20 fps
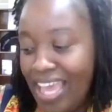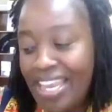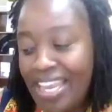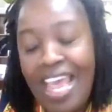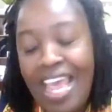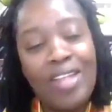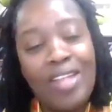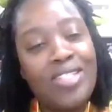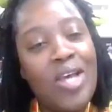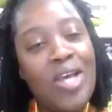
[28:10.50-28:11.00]

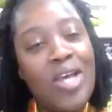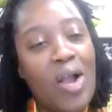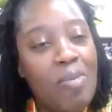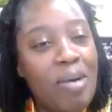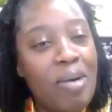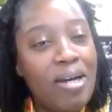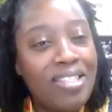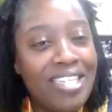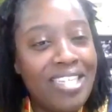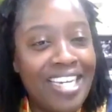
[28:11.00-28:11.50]
And now talk
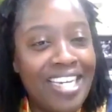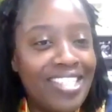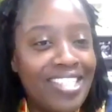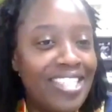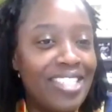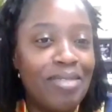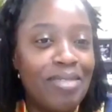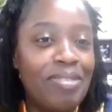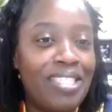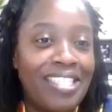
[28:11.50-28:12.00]
about the
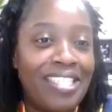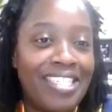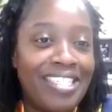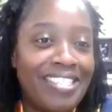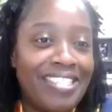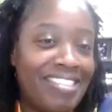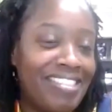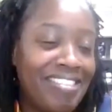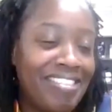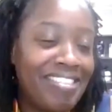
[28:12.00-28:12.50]
other
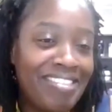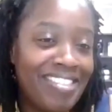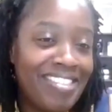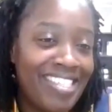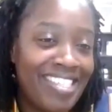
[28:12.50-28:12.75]
emptiness.